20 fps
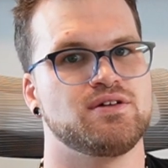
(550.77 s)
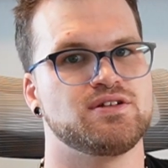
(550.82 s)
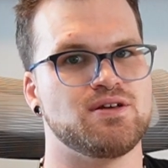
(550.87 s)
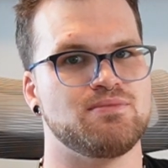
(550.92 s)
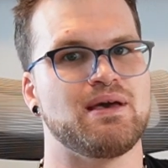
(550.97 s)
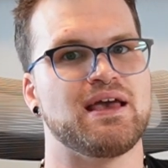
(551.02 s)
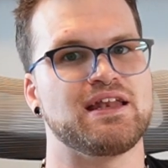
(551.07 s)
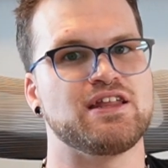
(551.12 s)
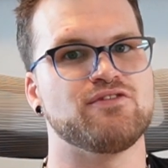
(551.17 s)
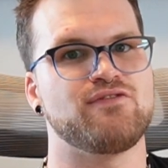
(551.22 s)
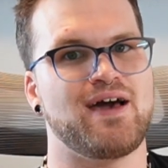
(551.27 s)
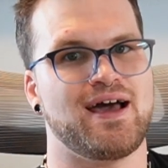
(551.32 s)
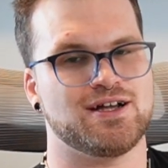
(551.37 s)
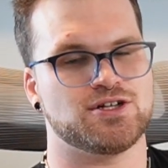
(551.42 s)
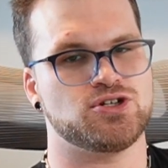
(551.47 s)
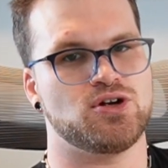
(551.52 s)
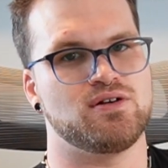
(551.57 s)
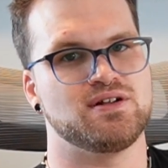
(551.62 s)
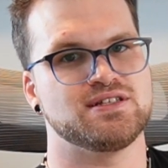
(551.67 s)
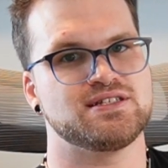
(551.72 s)
to
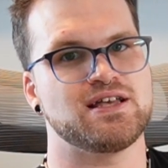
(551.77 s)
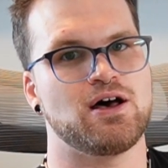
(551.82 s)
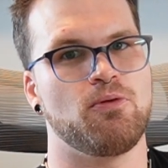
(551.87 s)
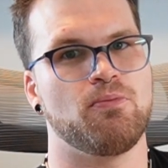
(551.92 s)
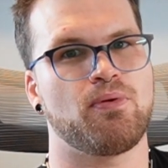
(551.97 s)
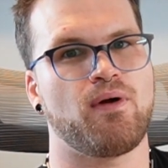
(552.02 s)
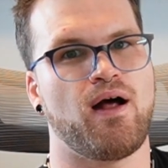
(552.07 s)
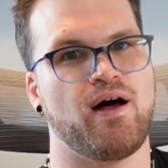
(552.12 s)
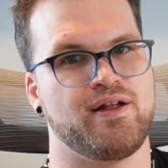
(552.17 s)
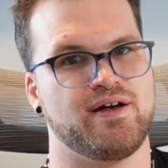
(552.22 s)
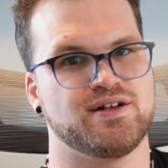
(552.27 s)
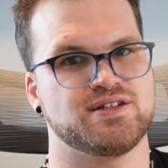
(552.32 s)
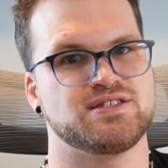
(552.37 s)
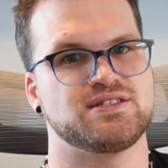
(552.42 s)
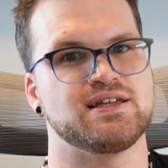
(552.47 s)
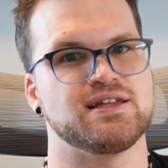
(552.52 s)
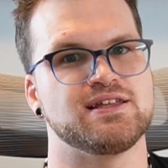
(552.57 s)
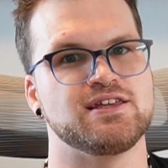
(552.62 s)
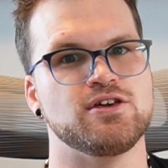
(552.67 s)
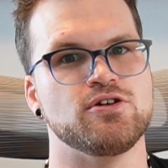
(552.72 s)
manufacture and sell products
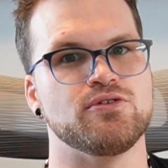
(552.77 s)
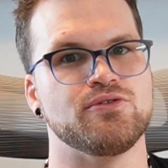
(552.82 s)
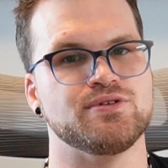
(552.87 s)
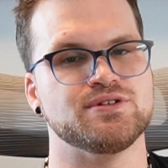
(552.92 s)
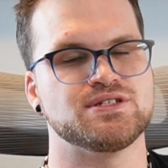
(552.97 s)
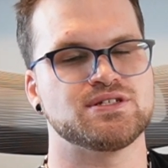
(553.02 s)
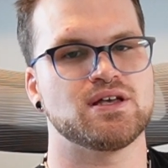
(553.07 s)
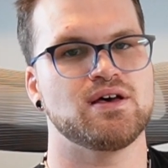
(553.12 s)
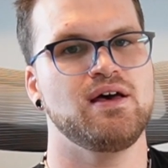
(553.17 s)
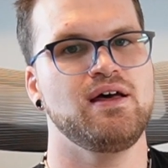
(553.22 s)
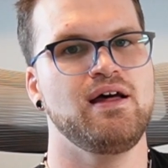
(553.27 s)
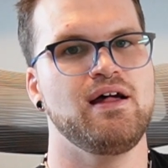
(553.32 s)
that use